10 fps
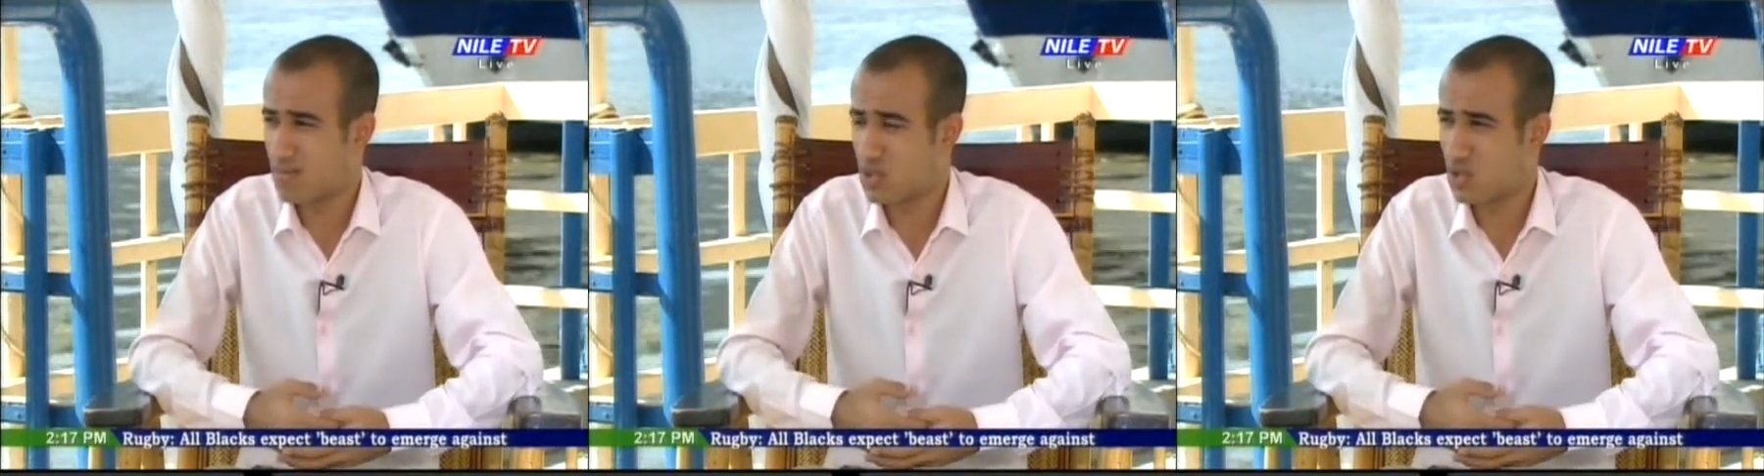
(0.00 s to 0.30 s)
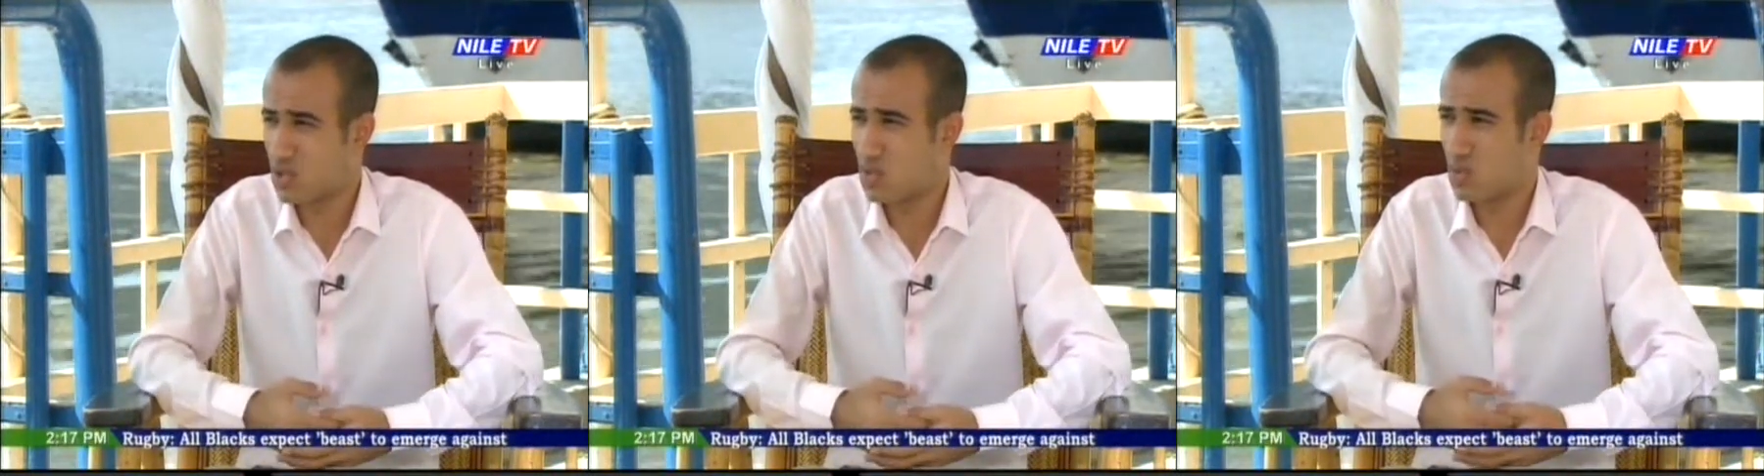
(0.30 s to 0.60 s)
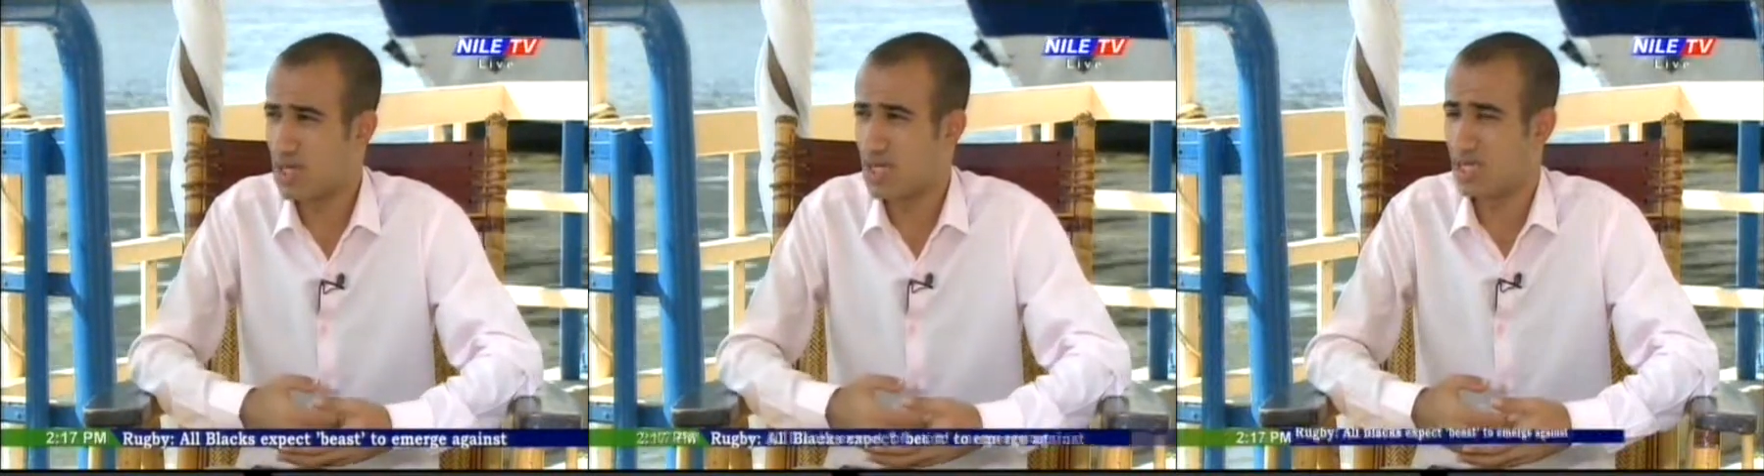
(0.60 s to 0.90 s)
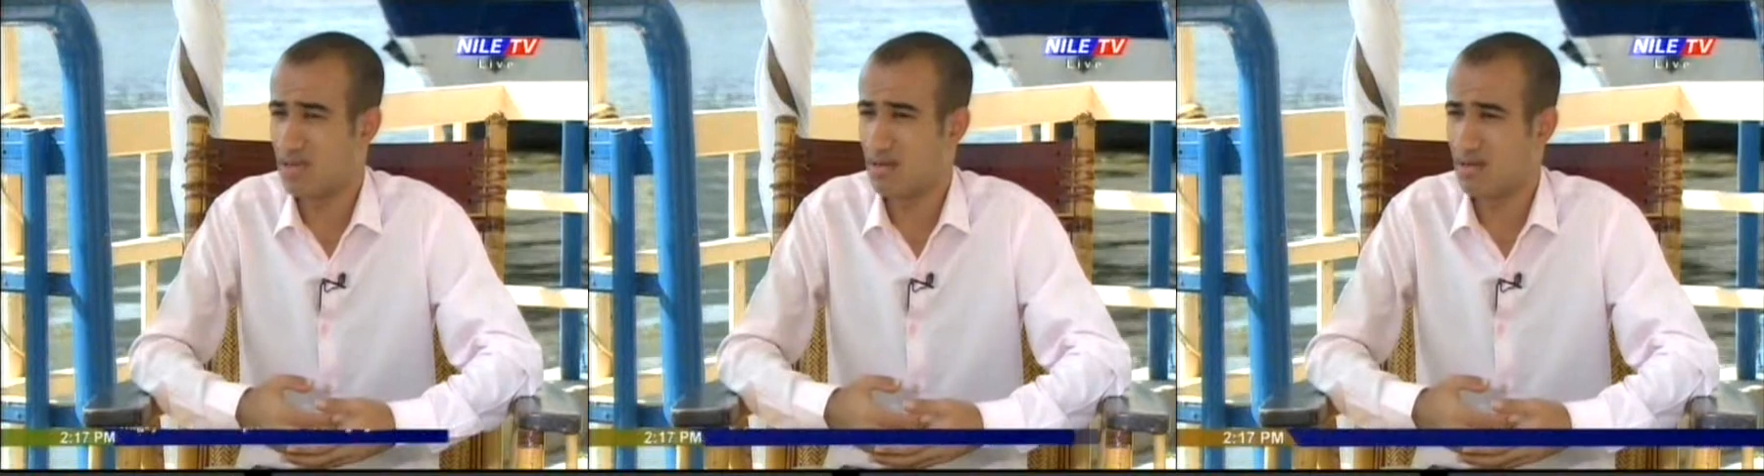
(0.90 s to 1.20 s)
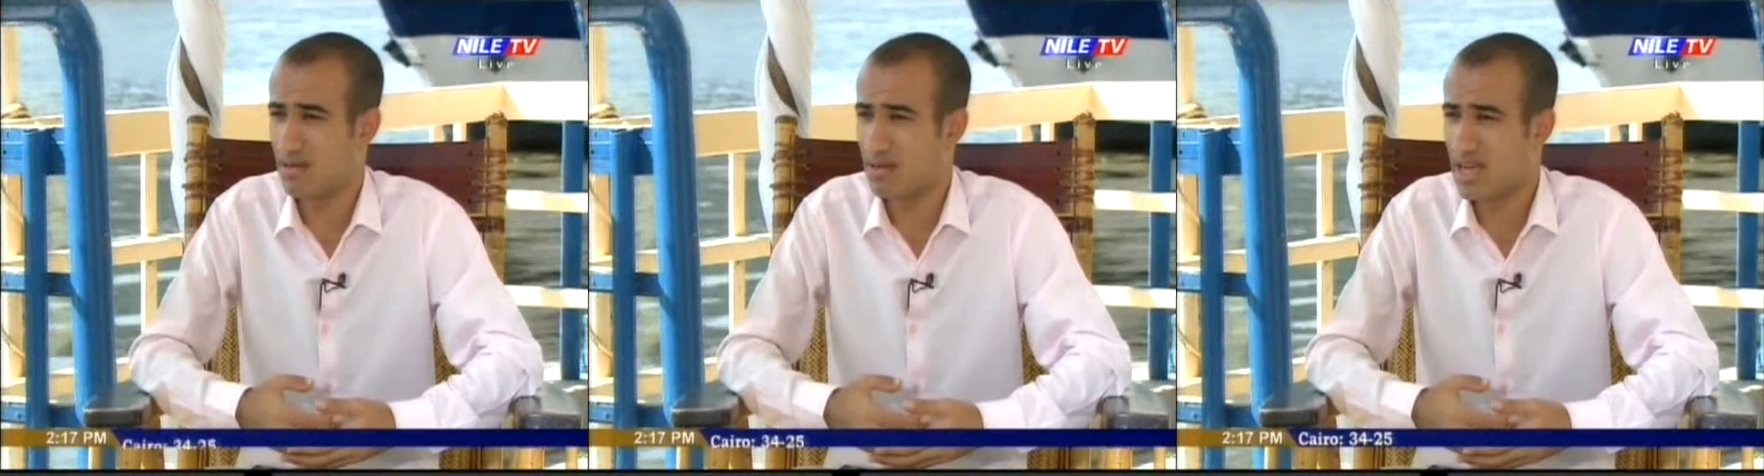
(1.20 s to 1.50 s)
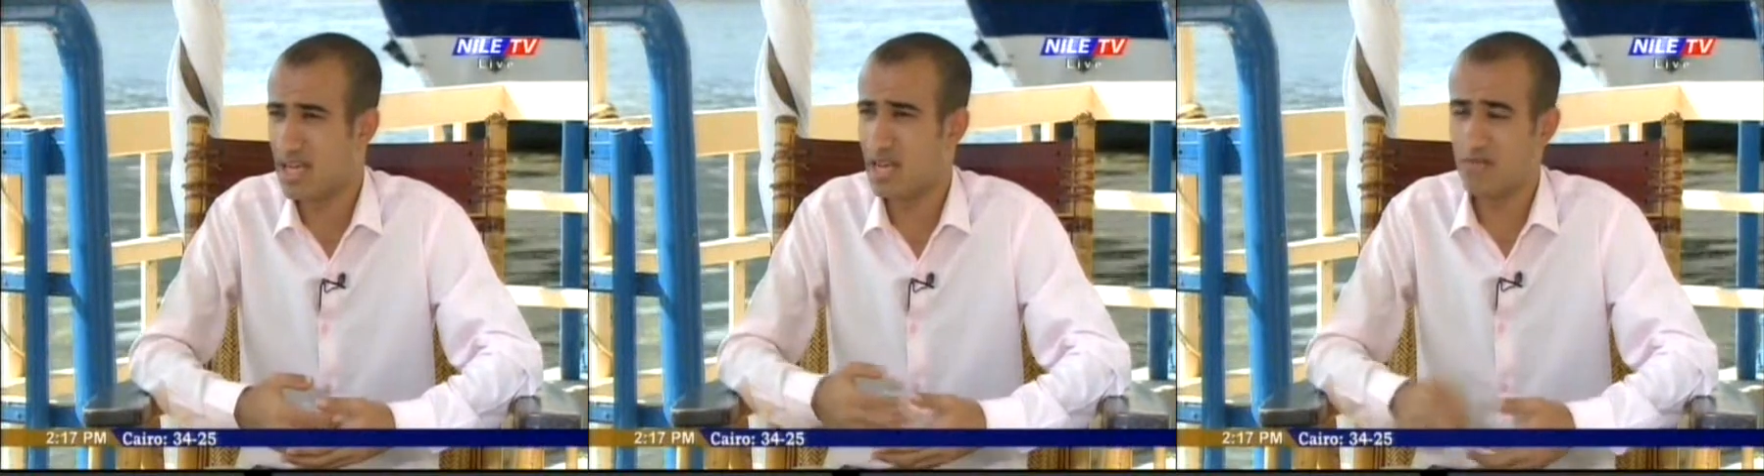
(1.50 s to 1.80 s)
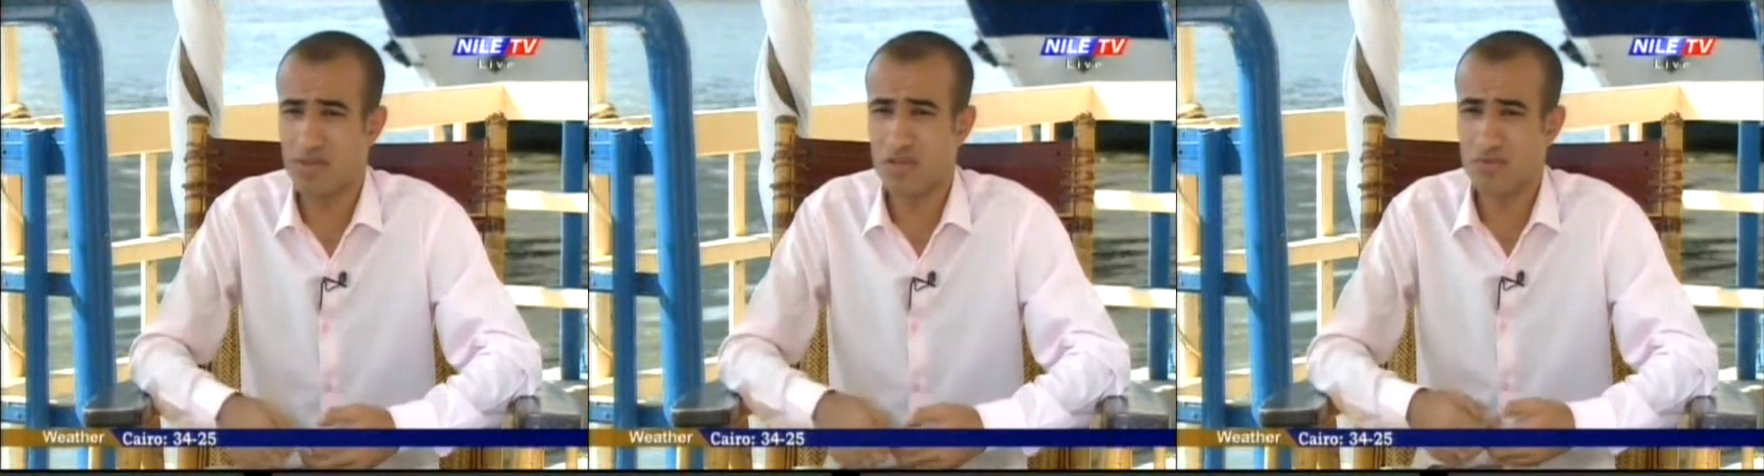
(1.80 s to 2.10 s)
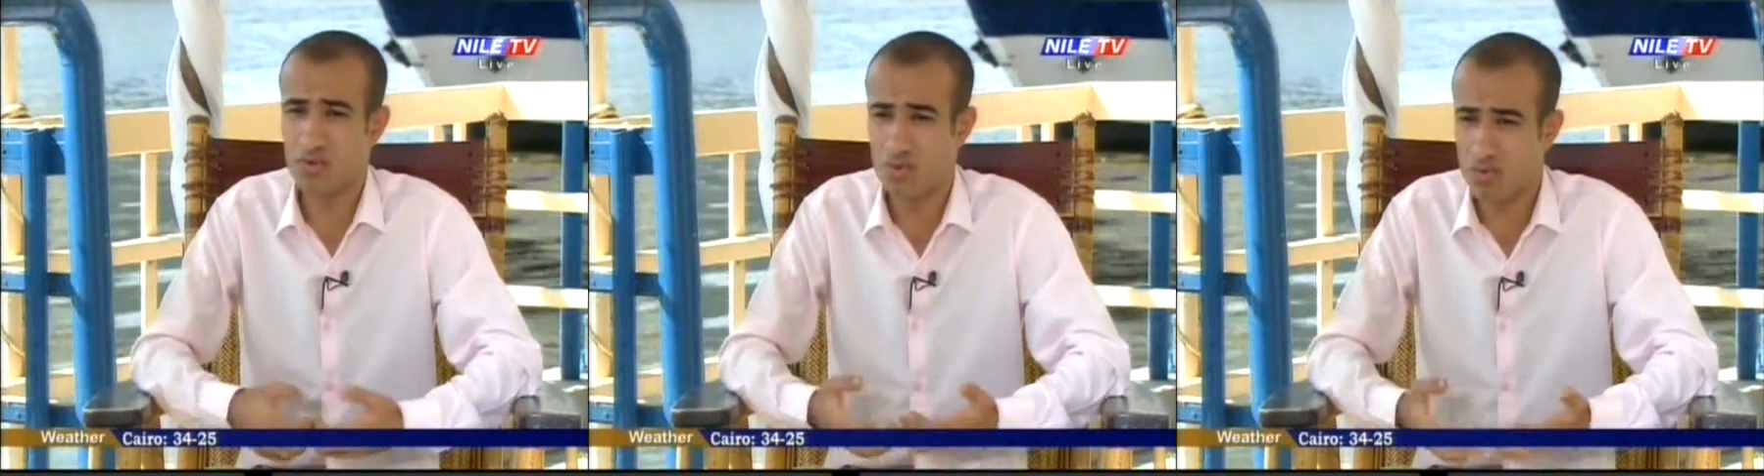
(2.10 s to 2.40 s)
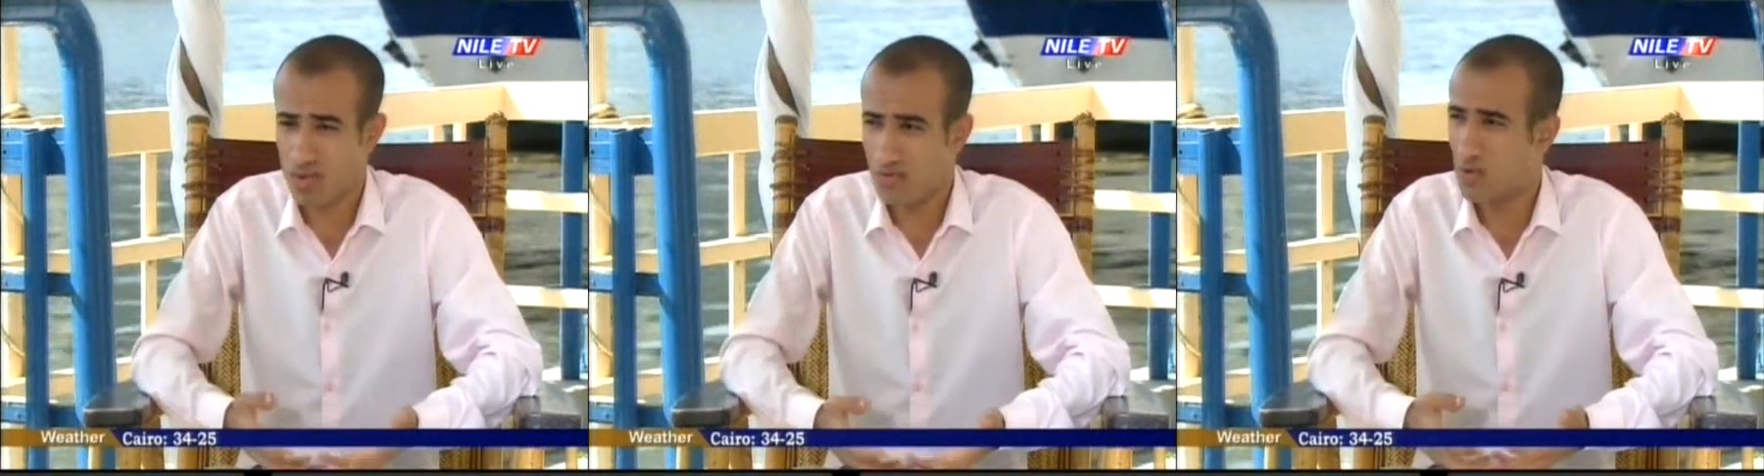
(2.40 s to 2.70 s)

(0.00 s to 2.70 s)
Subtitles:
If you